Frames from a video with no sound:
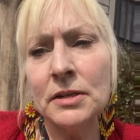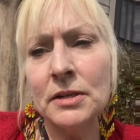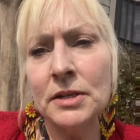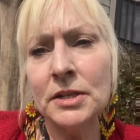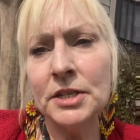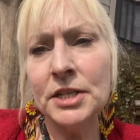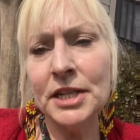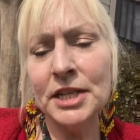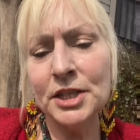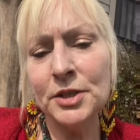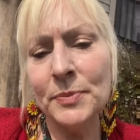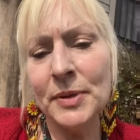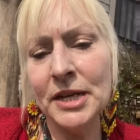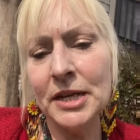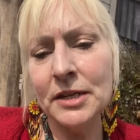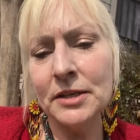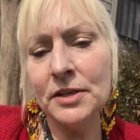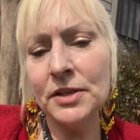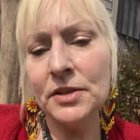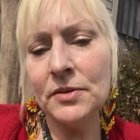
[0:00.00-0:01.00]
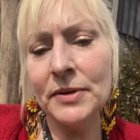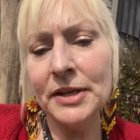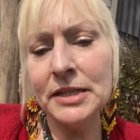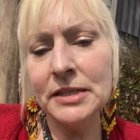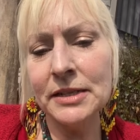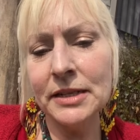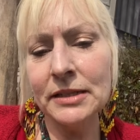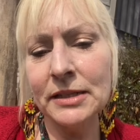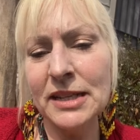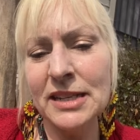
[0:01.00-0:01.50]
chest pain on the right
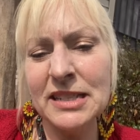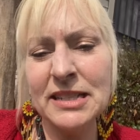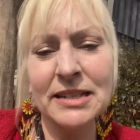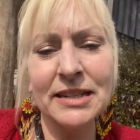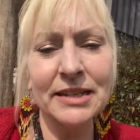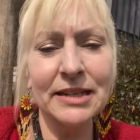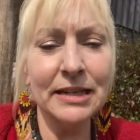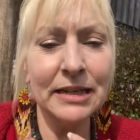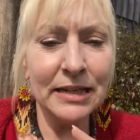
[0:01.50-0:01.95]
side last night.